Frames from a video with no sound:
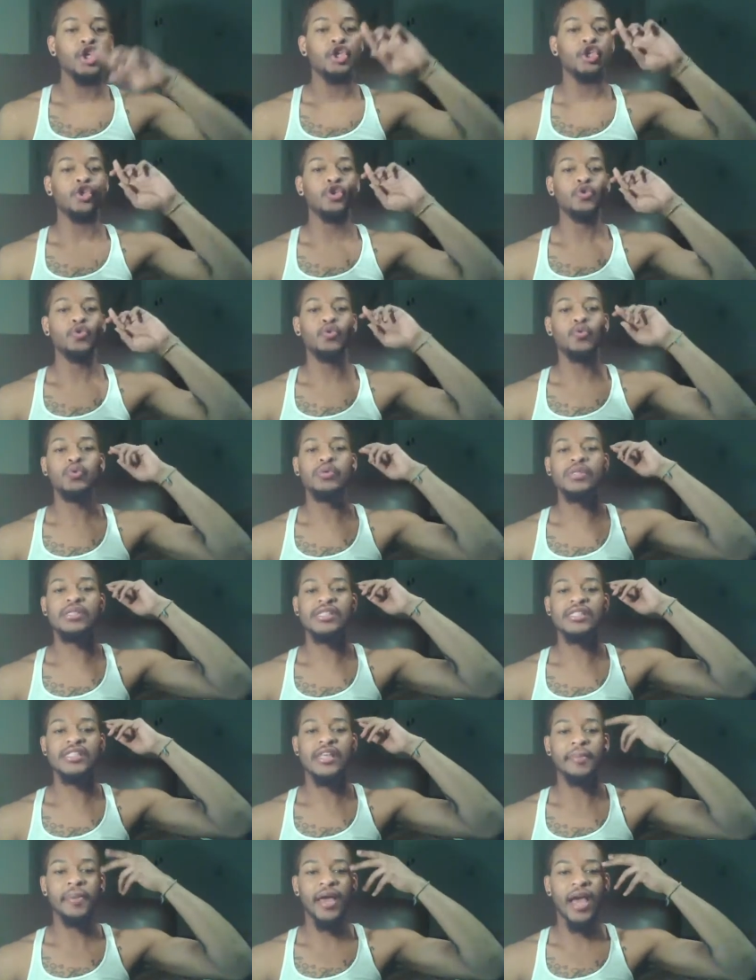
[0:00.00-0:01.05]
you
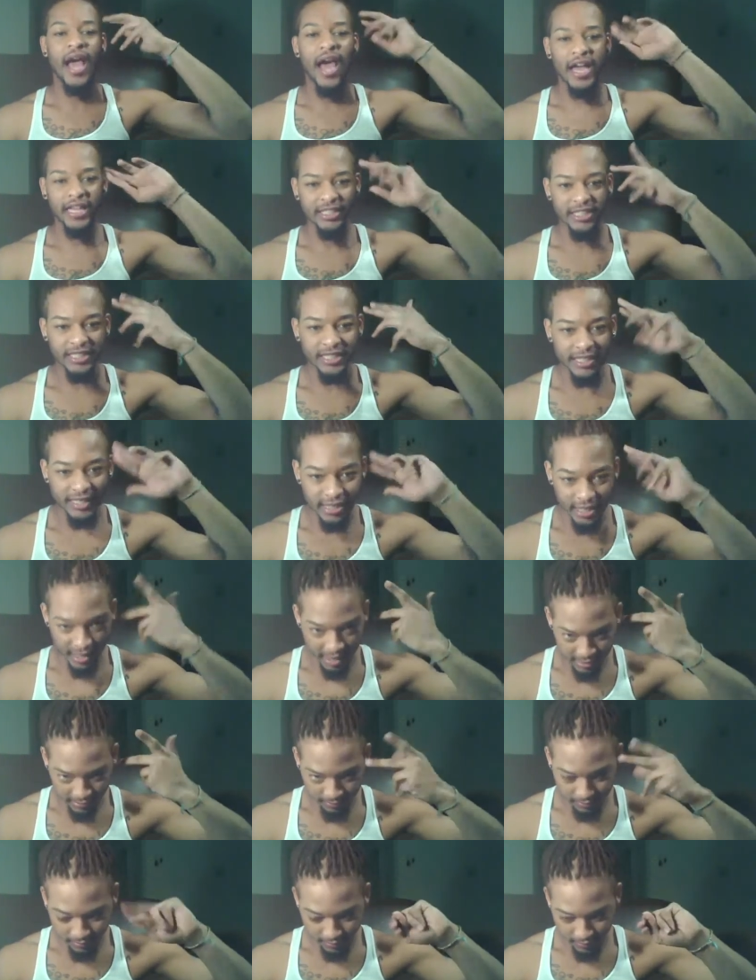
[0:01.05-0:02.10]

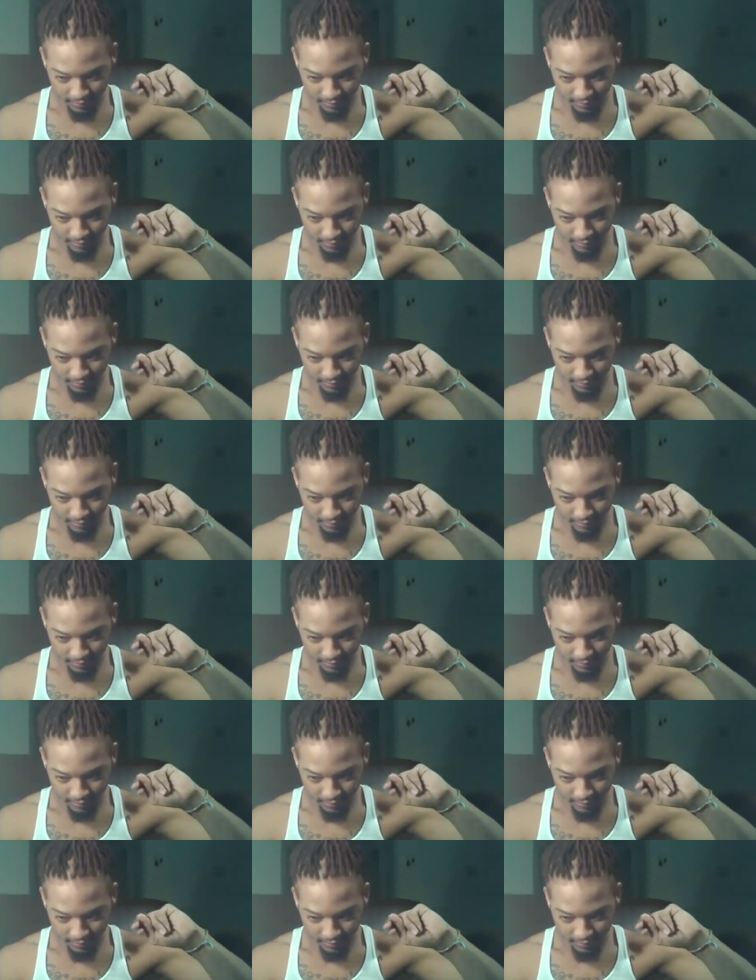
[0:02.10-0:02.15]
subconsciously,